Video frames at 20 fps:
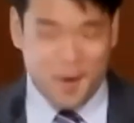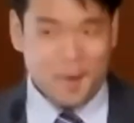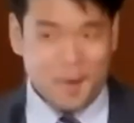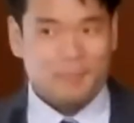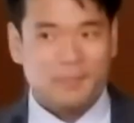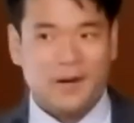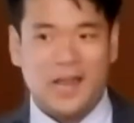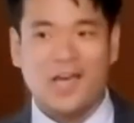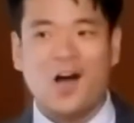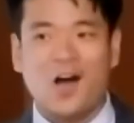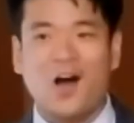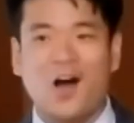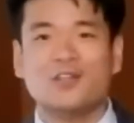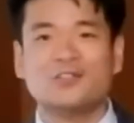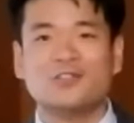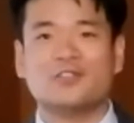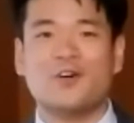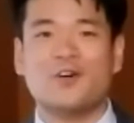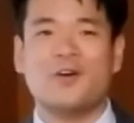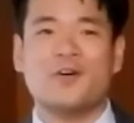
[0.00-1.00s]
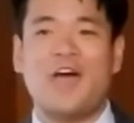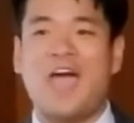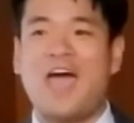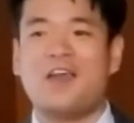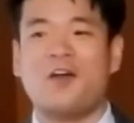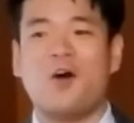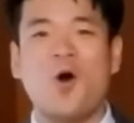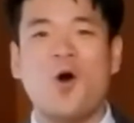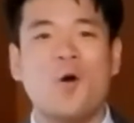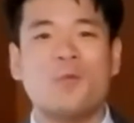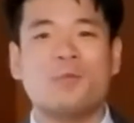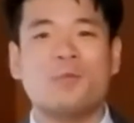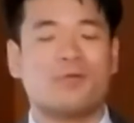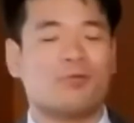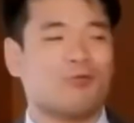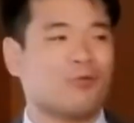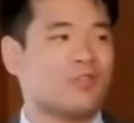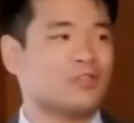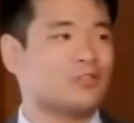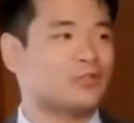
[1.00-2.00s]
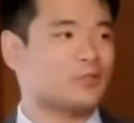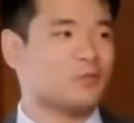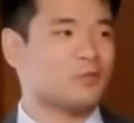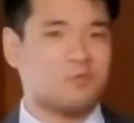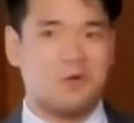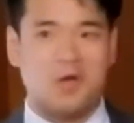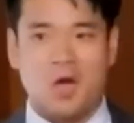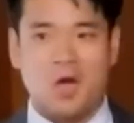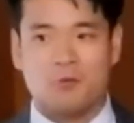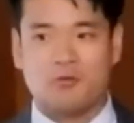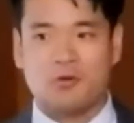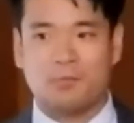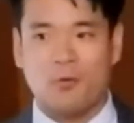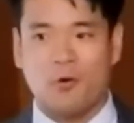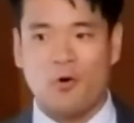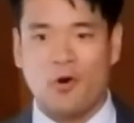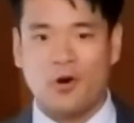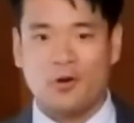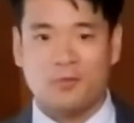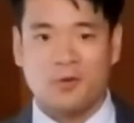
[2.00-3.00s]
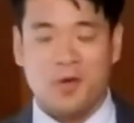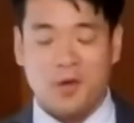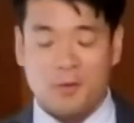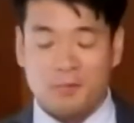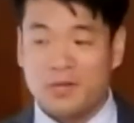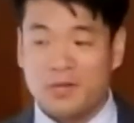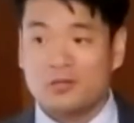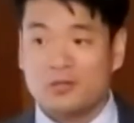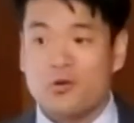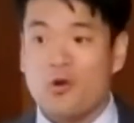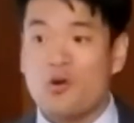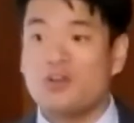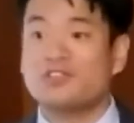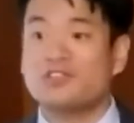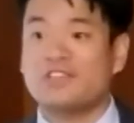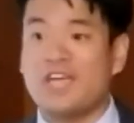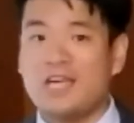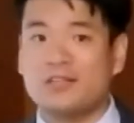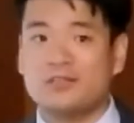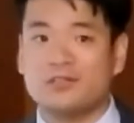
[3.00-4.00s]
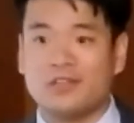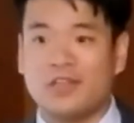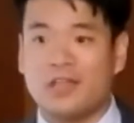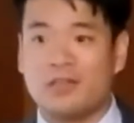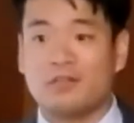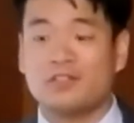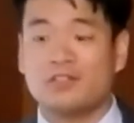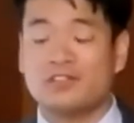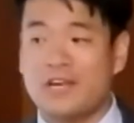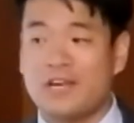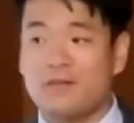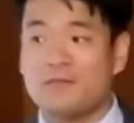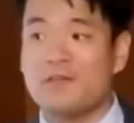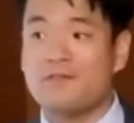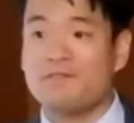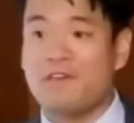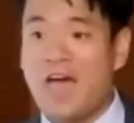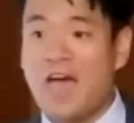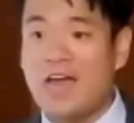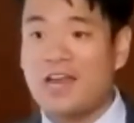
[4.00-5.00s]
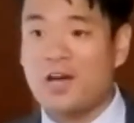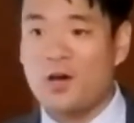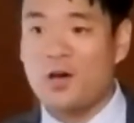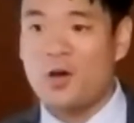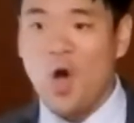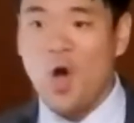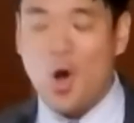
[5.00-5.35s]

But I also had hope through this report, because there are states, like the state of Nevada,